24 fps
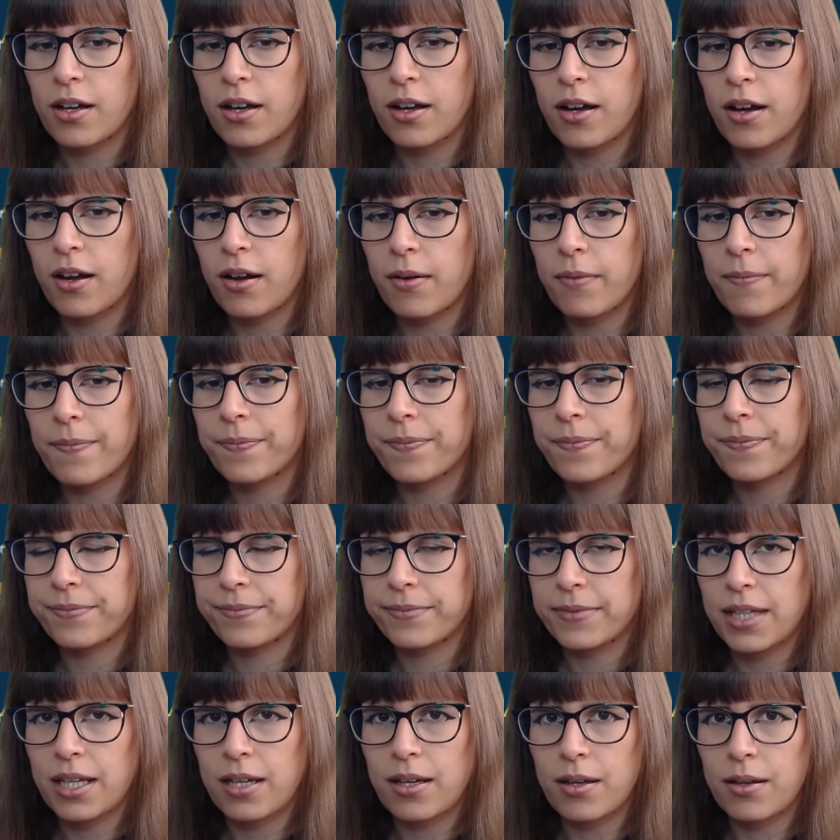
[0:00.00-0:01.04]

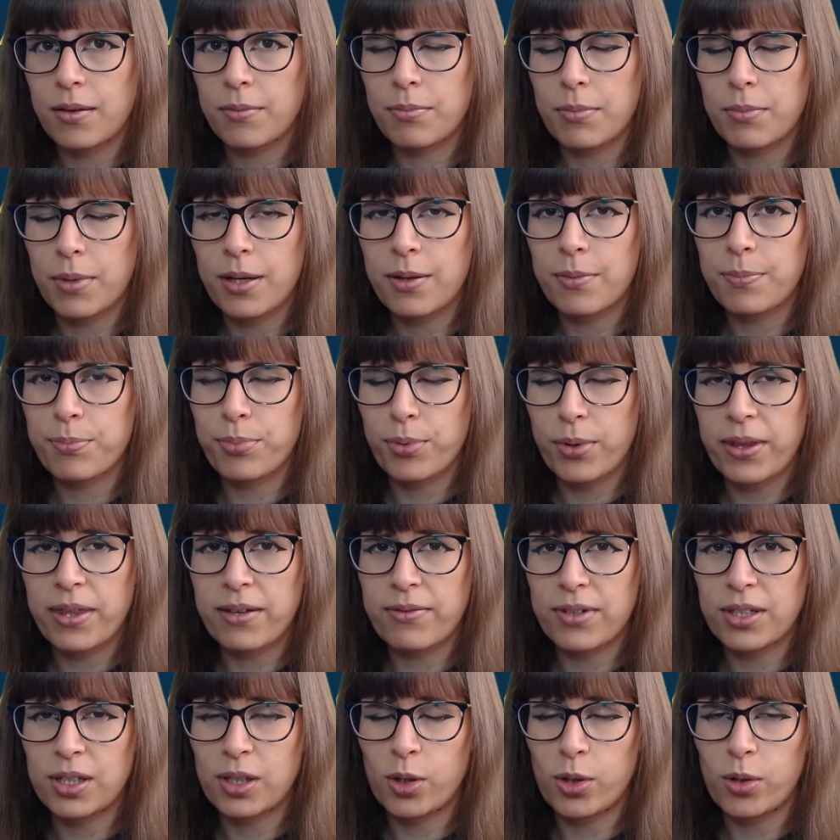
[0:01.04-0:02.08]
they're my
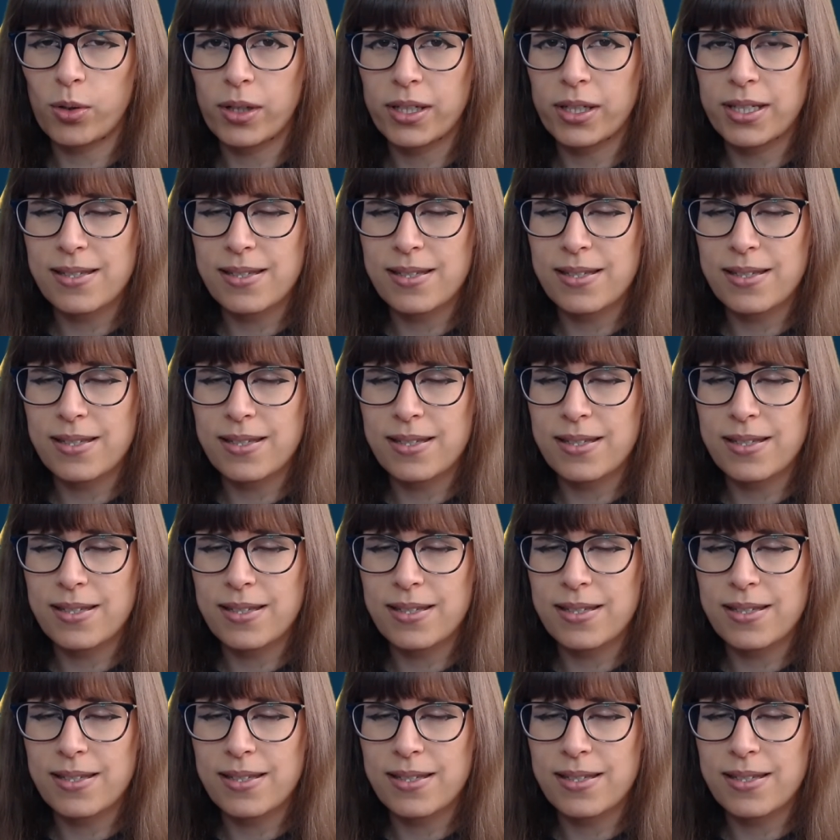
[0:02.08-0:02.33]
brother-in-law and his